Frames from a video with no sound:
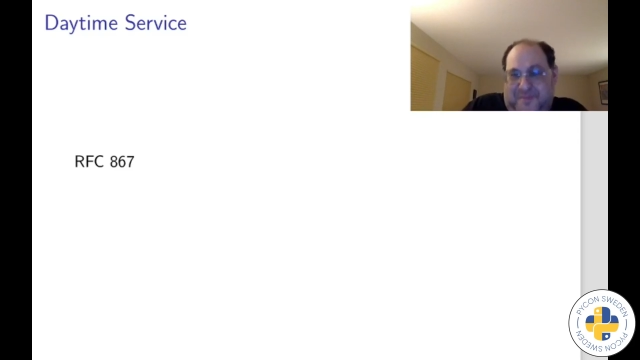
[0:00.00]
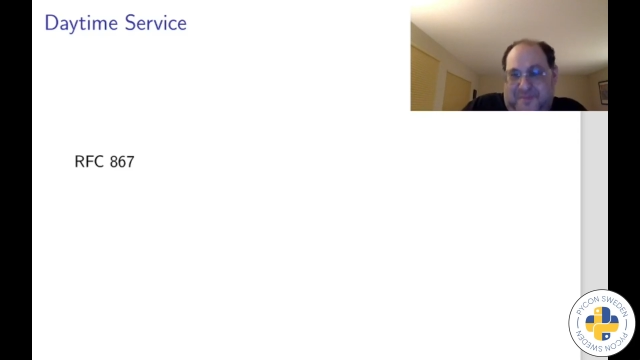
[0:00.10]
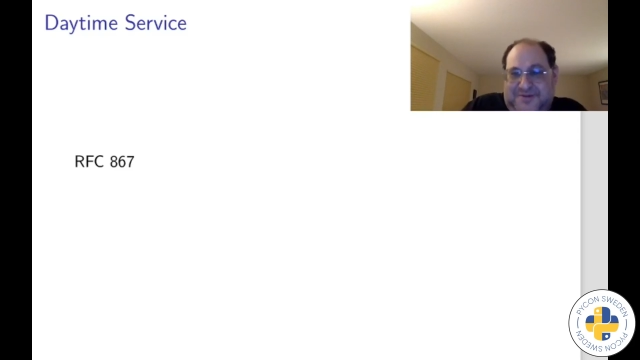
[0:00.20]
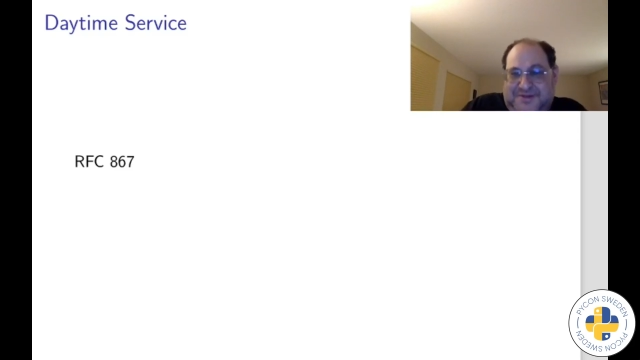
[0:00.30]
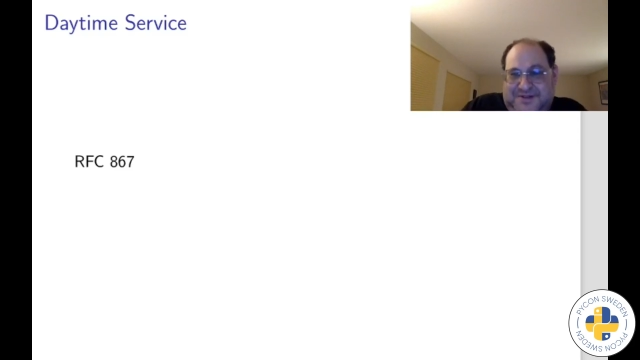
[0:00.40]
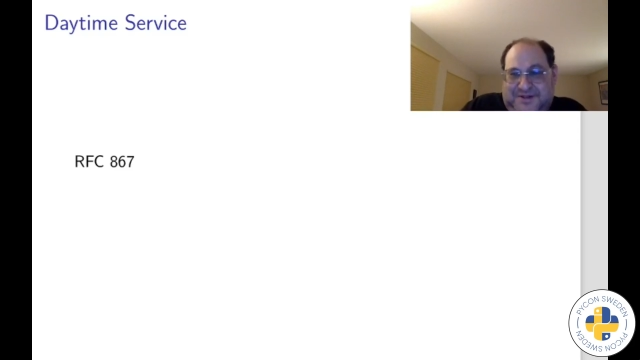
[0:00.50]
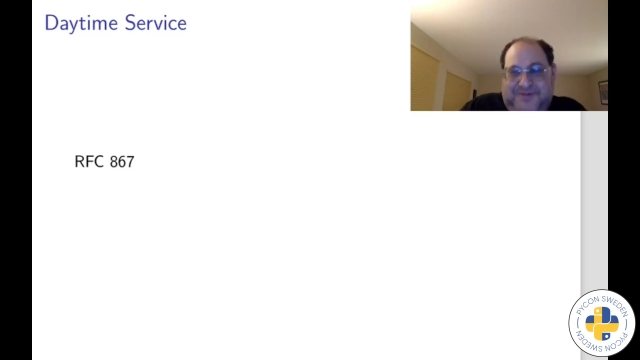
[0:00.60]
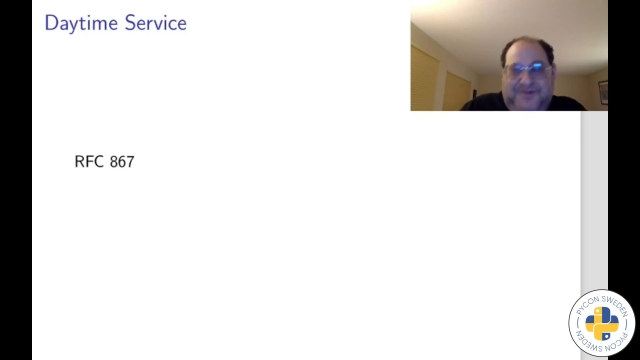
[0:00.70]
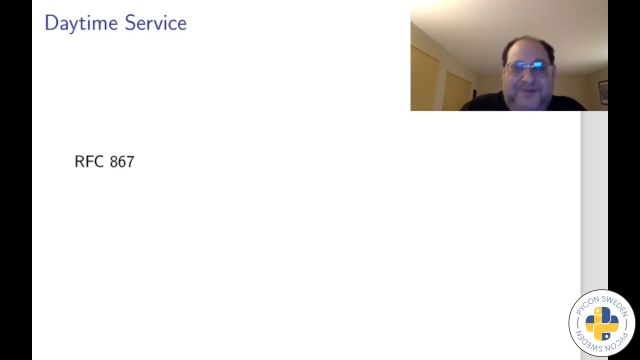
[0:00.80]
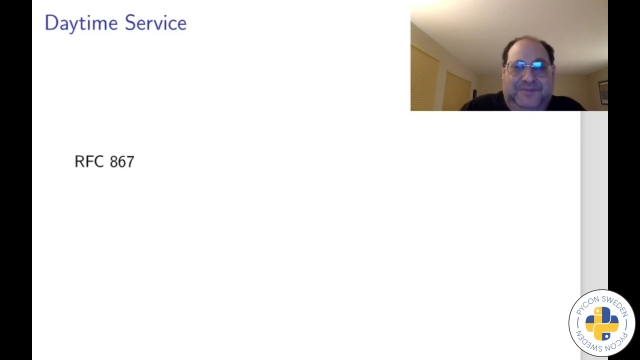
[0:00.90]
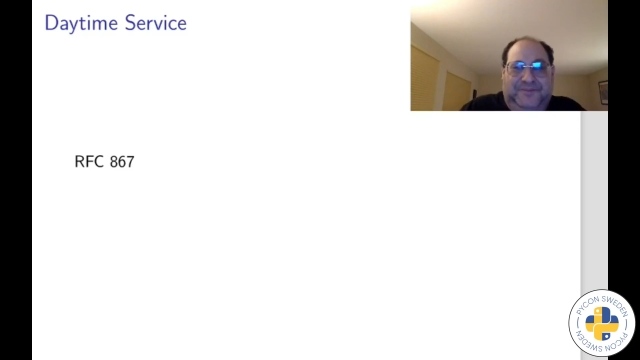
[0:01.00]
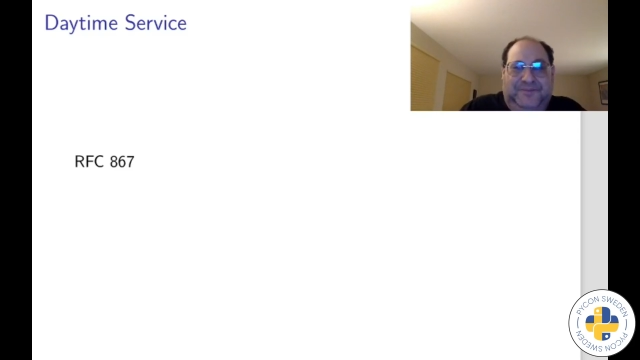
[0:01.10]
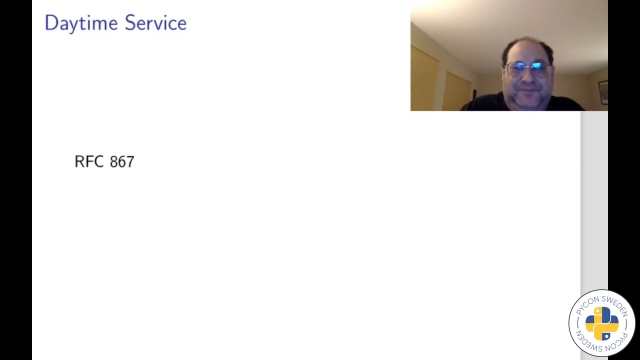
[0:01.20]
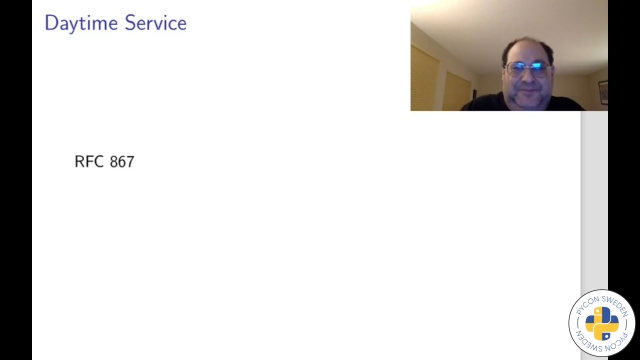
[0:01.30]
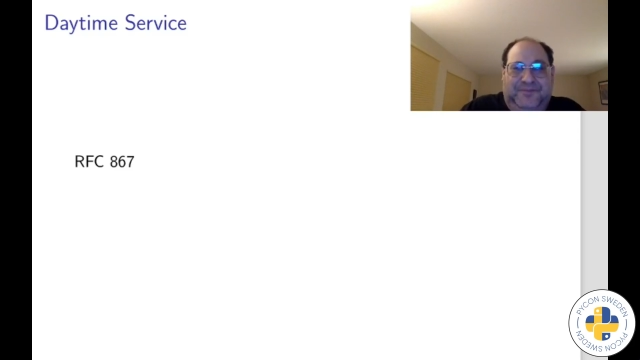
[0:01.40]
remote server
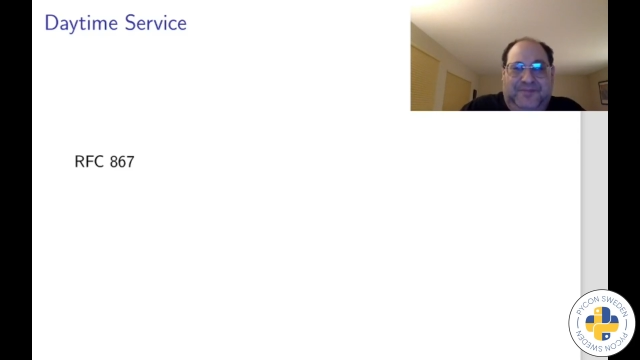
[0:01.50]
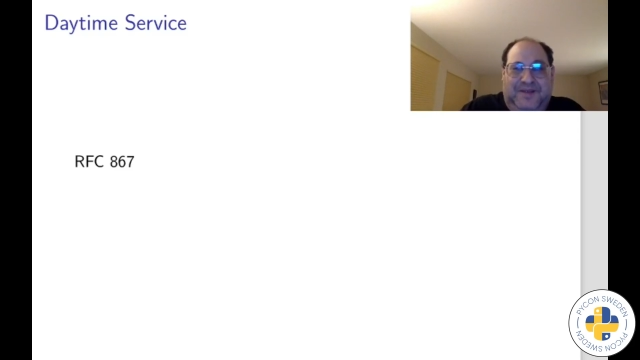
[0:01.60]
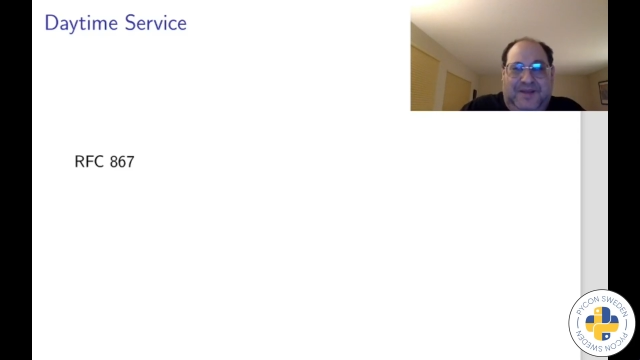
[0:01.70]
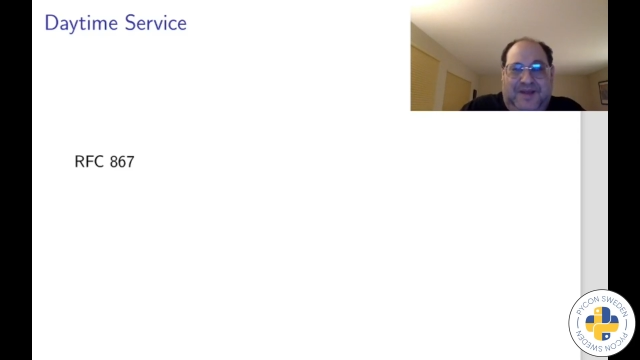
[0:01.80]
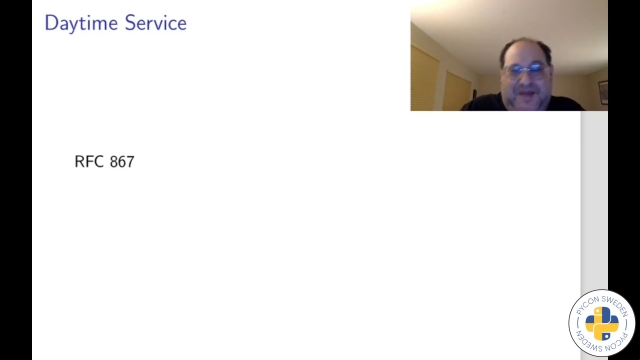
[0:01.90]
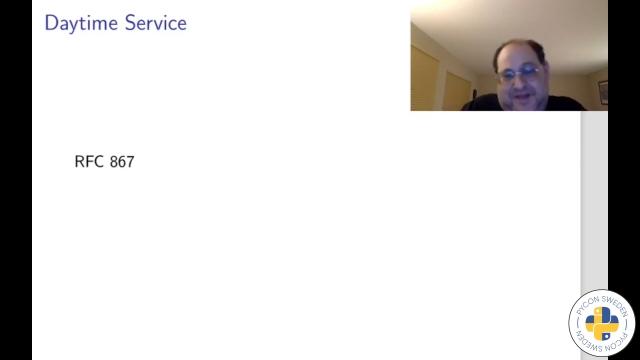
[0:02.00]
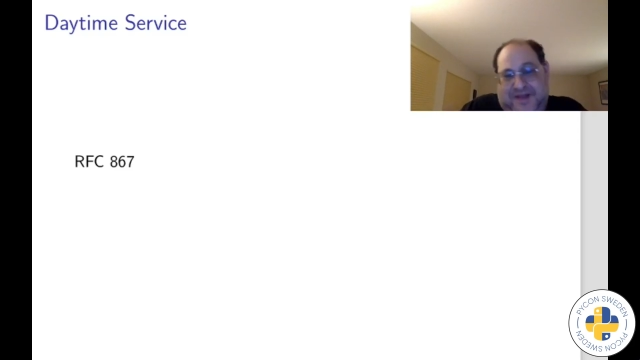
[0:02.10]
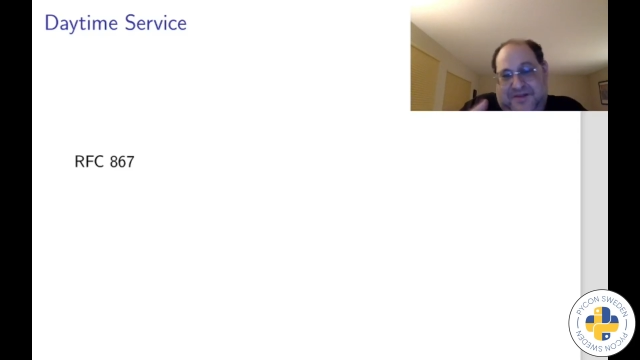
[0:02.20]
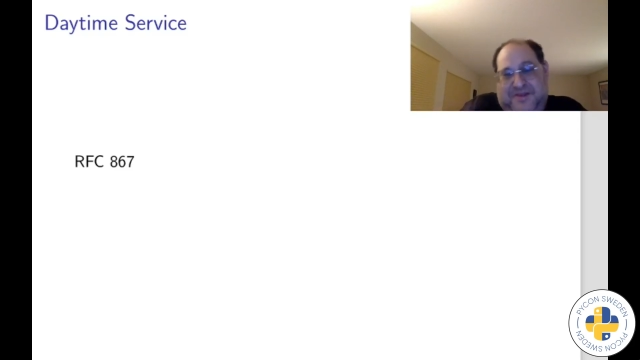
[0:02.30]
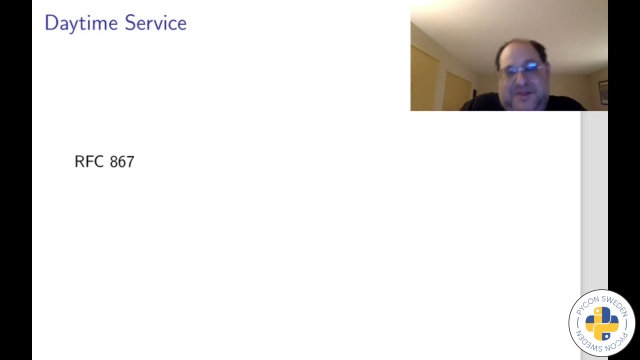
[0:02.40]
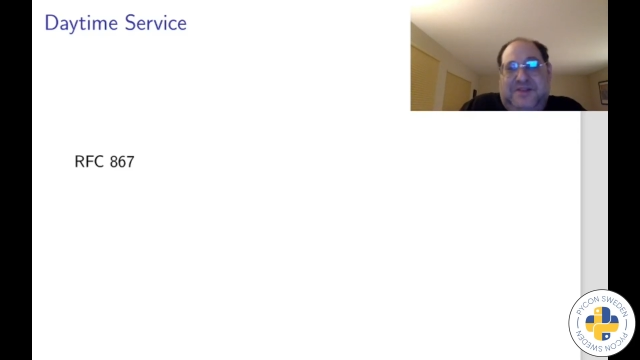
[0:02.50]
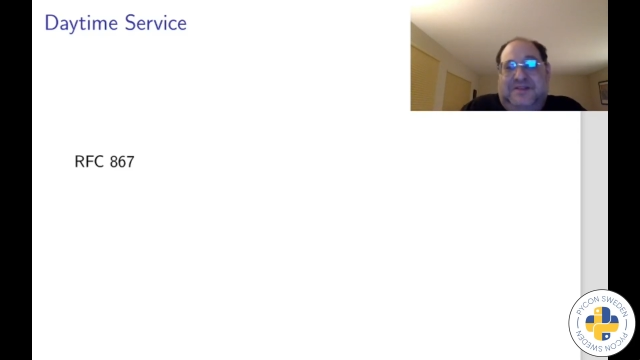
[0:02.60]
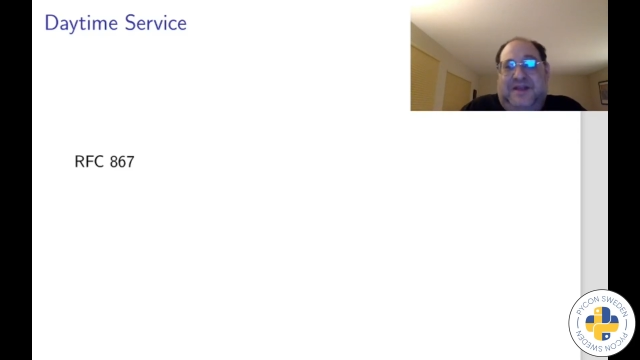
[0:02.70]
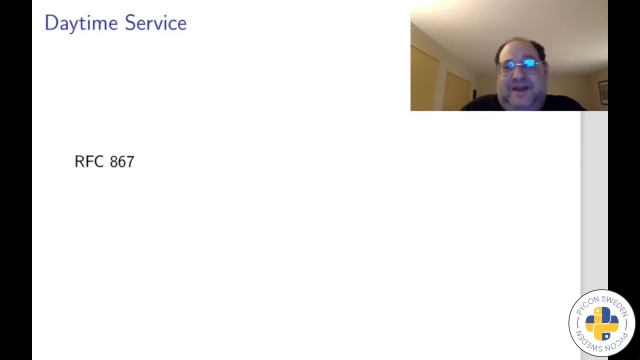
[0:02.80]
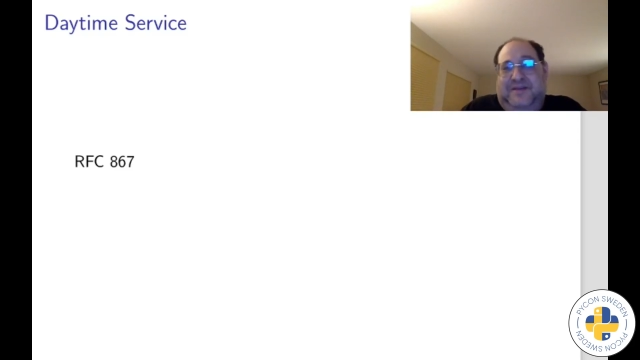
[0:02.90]
and see the
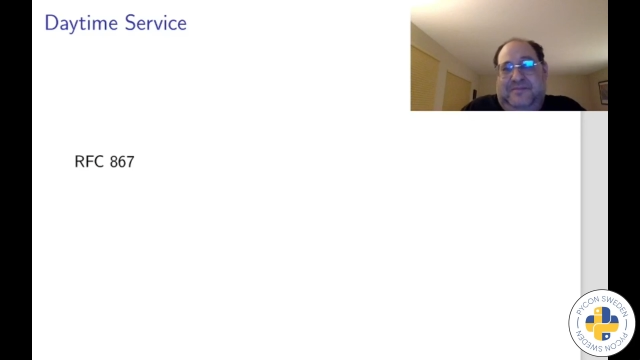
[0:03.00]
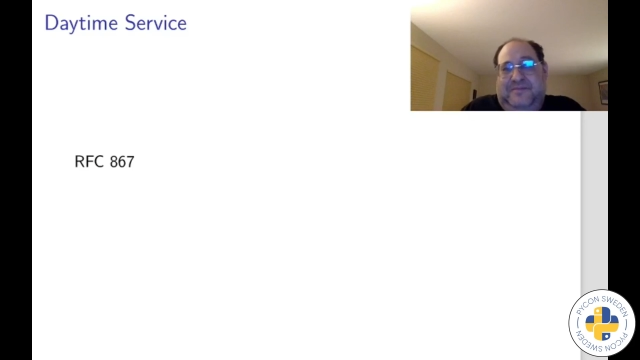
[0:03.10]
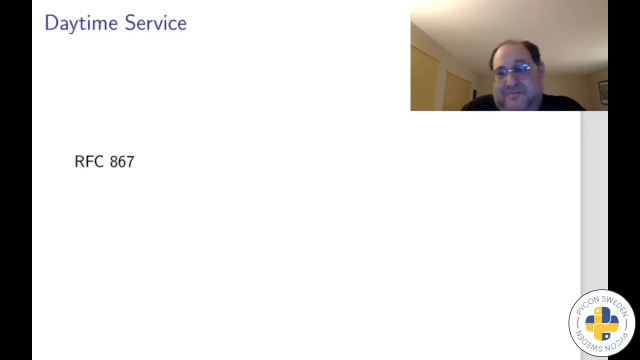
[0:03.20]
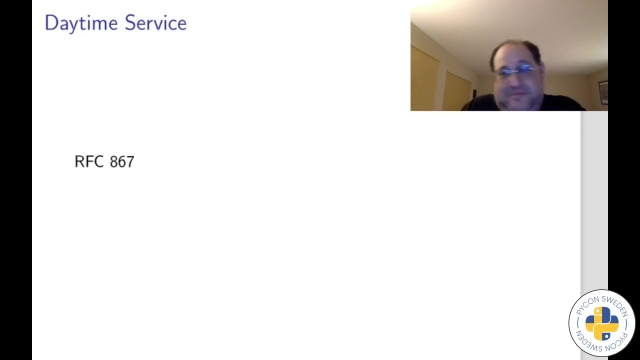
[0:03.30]
time.